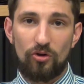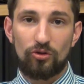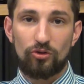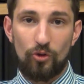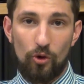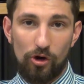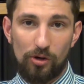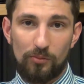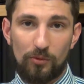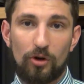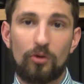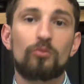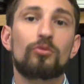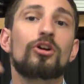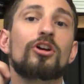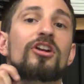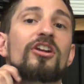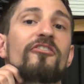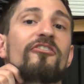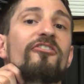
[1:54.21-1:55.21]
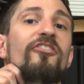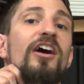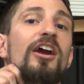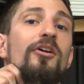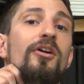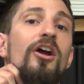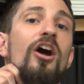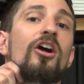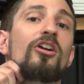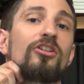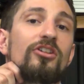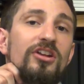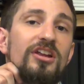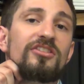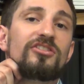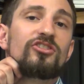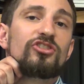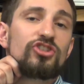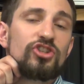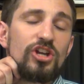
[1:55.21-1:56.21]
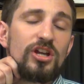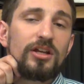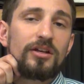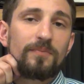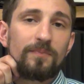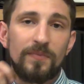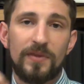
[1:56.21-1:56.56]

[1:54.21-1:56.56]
normal, we're going to fire it underneath the chin.